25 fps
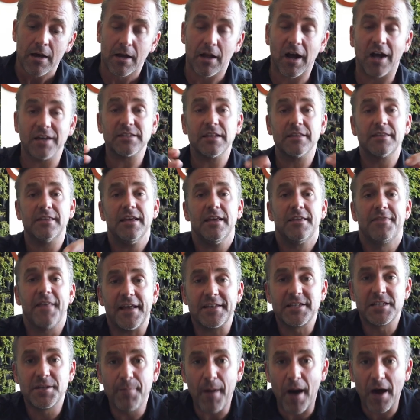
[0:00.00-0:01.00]
Guys, I think
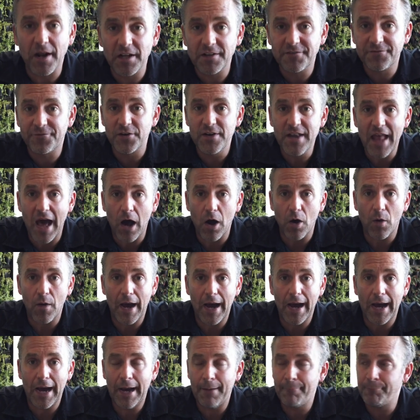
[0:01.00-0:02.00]
that's about it for
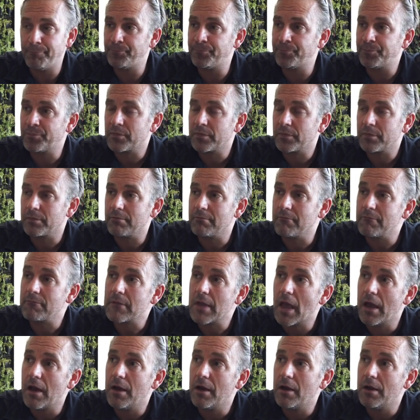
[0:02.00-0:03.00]
now.
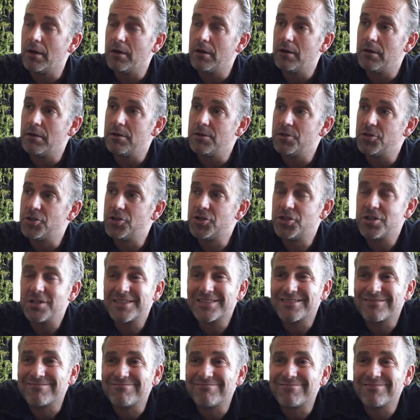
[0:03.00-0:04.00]
Just
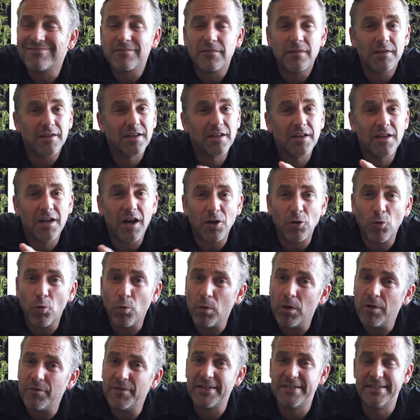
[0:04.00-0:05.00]
cut
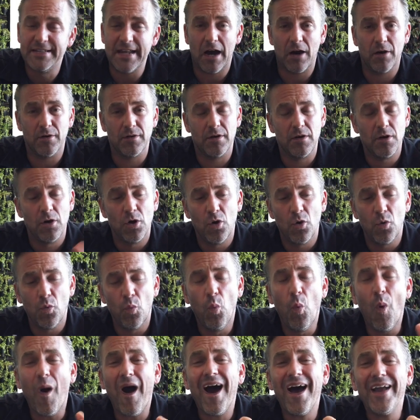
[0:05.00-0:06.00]
all of it down.
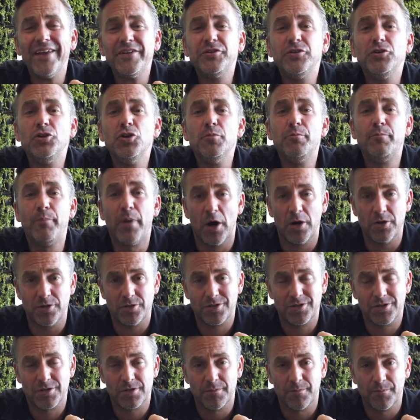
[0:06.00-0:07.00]
Why do you
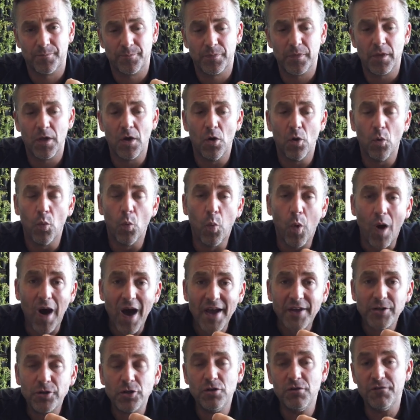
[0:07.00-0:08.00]
post?
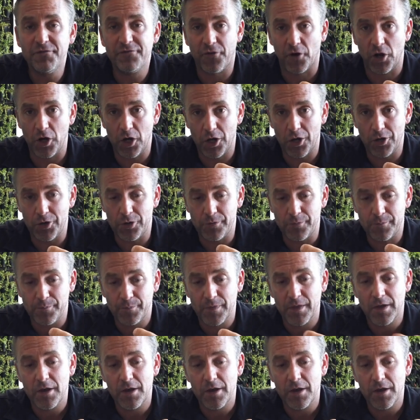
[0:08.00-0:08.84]
Why do you follow?